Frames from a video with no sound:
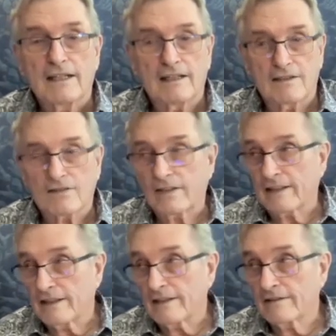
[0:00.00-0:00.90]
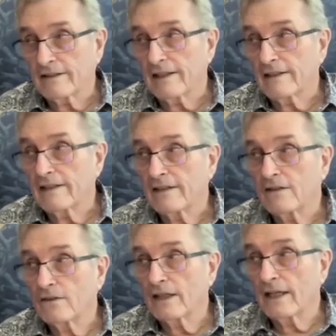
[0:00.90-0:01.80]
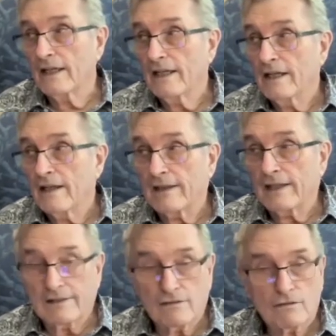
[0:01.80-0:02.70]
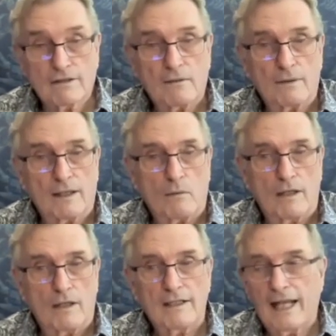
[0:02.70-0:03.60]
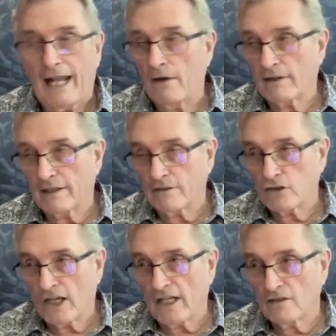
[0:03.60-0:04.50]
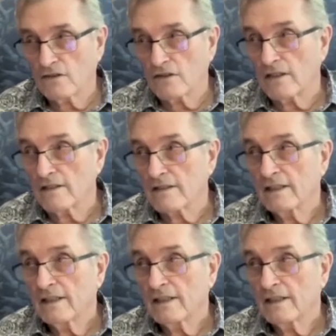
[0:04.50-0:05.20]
And it's like, and I look at it and I go, okay, that didn't create what I wanted. How can I change this?